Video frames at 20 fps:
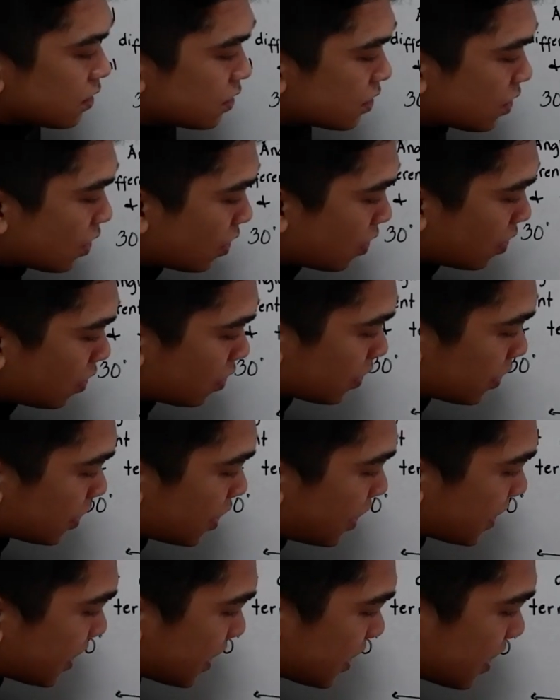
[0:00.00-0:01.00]
so
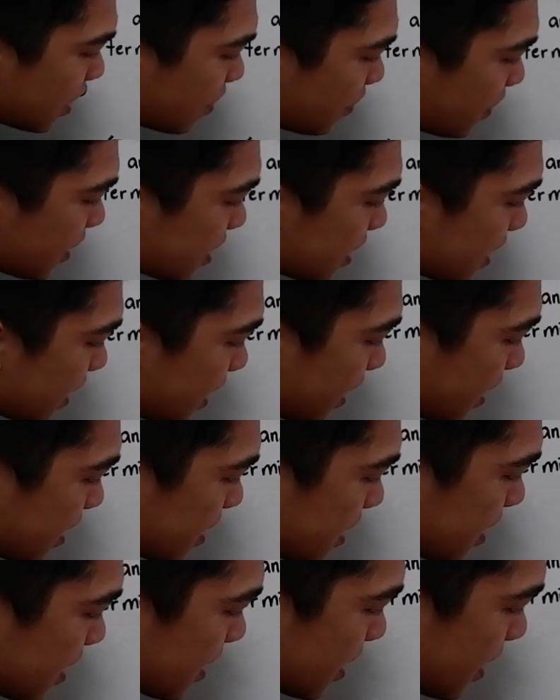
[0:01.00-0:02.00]
30 degrees
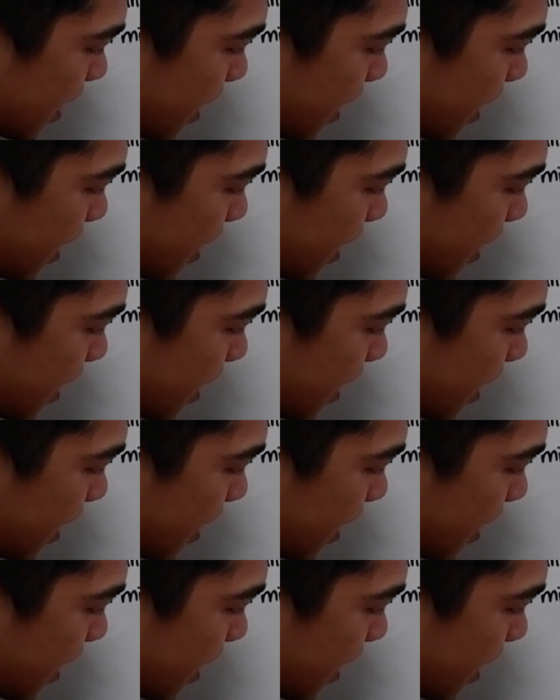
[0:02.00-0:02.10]
is